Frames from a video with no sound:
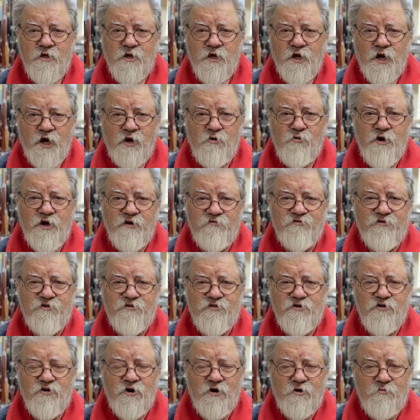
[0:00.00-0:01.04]
However,
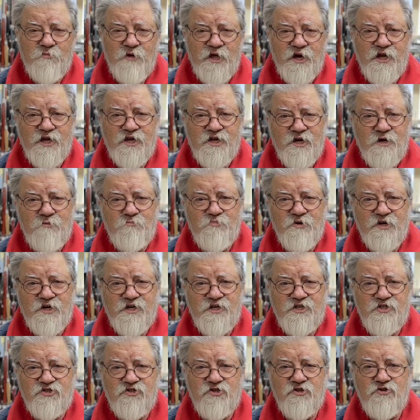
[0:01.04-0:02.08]
there are many
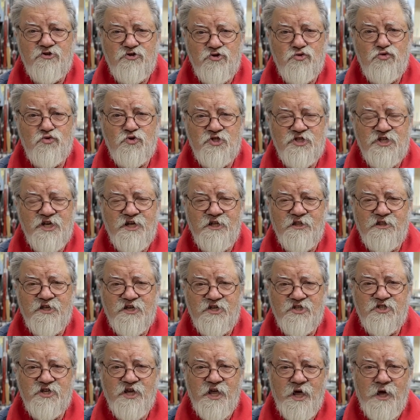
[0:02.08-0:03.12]
companies that do sell
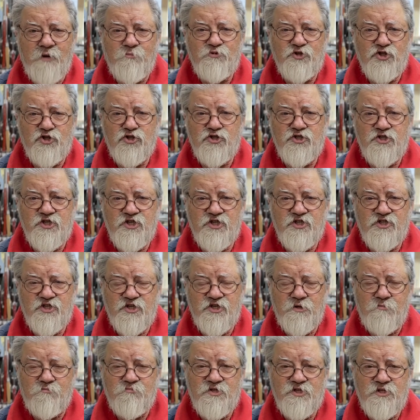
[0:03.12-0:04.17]
these capture
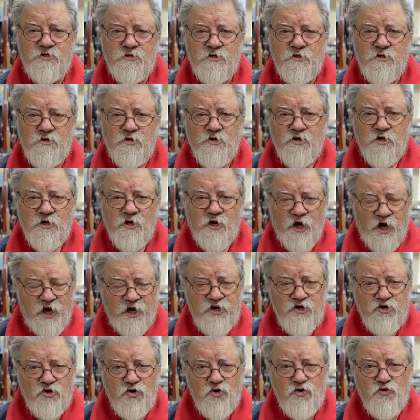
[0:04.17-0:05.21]
systems. I
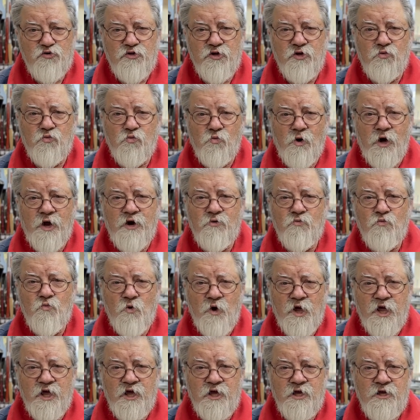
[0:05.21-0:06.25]
know that One
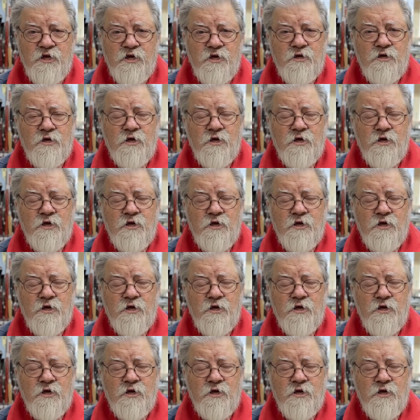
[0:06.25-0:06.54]
Way